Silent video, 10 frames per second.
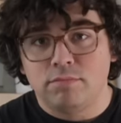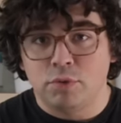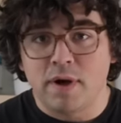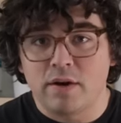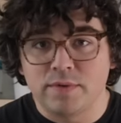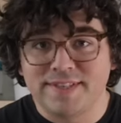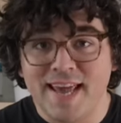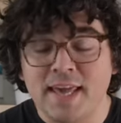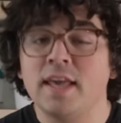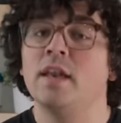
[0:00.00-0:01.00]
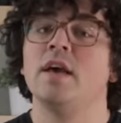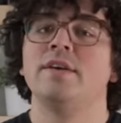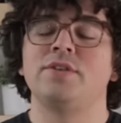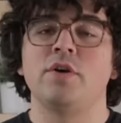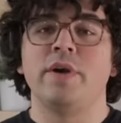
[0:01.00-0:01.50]
Blue Bottle was taken,
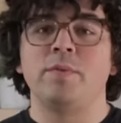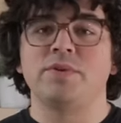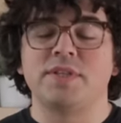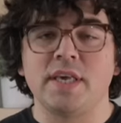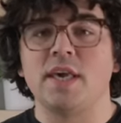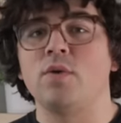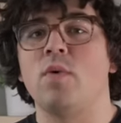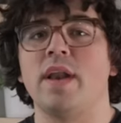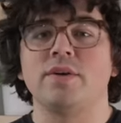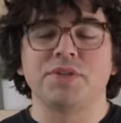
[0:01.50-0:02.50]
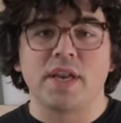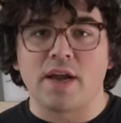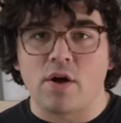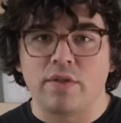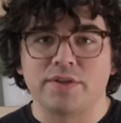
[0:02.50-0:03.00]
so he was thinking, what else could I
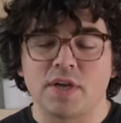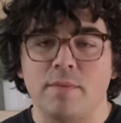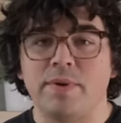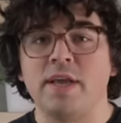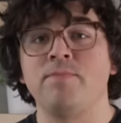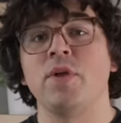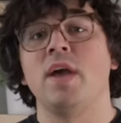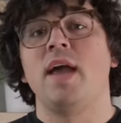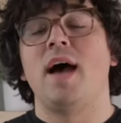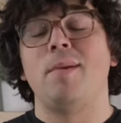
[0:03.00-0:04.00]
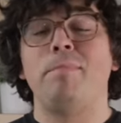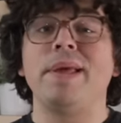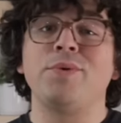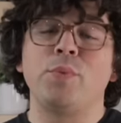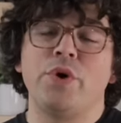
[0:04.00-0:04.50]
call this company?
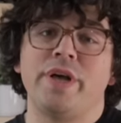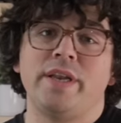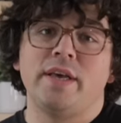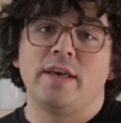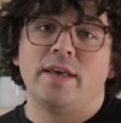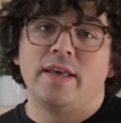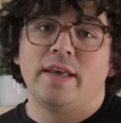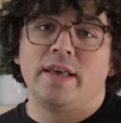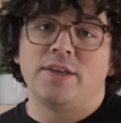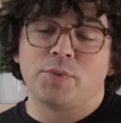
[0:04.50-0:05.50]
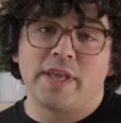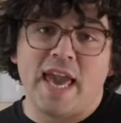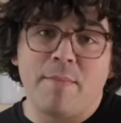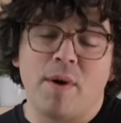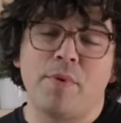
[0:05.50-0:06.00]
Bentwood is what he
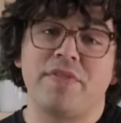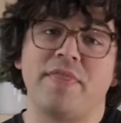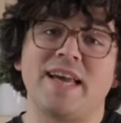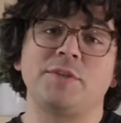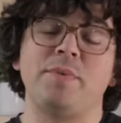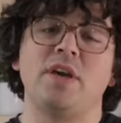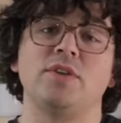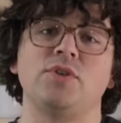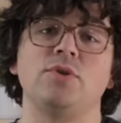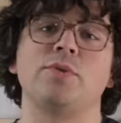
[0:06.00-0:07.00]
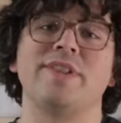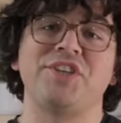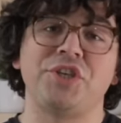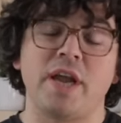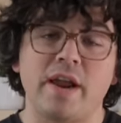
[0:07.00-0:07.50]
came up with, and that's because those were the
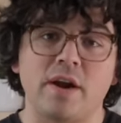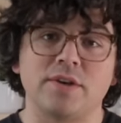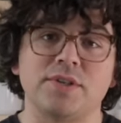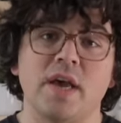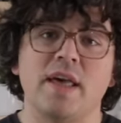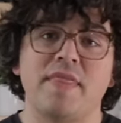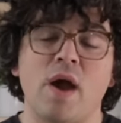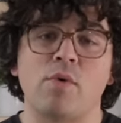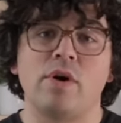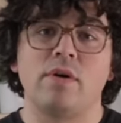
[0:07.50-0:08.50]
chairs that